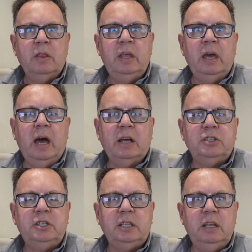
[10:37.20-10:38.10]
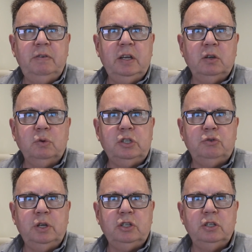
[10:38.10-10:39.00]
there are significant
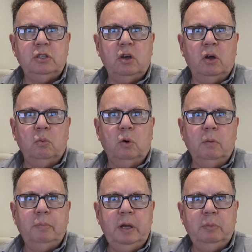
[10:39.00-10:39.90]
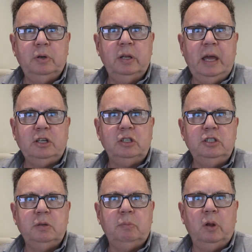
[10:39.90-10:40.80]
restrictions on what people can
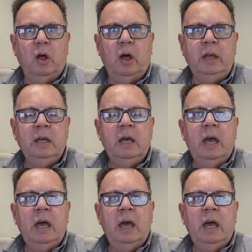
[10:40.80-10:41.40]
actually supply